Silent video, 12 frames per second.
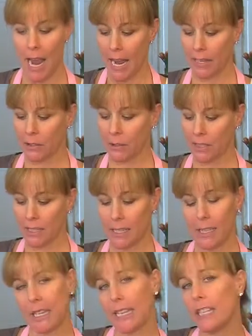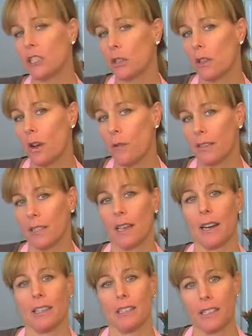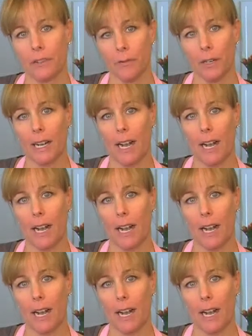And you'll see that each loaf has got a different